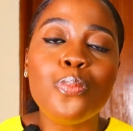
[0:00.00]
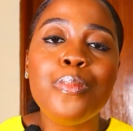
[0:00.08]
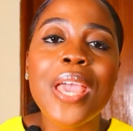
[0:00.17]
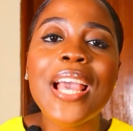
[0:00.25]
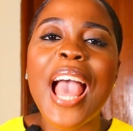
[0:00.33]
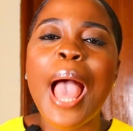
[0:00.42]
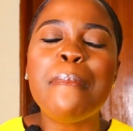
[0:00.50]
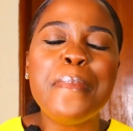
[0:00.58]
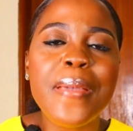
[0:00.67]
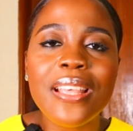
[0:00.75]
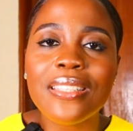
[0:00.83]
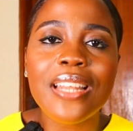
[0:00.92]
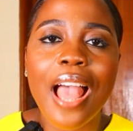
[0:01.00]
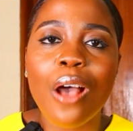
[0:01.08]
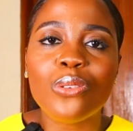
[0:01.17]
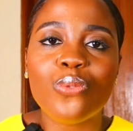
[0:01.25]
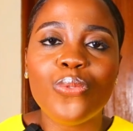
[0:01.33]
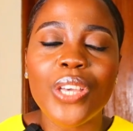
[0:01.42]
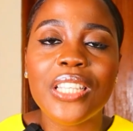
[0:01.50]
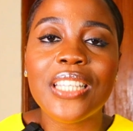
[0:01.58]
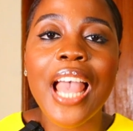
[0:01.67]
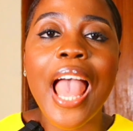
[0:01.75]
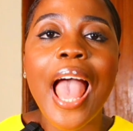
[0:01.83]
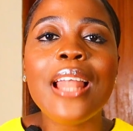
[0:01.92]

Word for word: to make amazing outfits,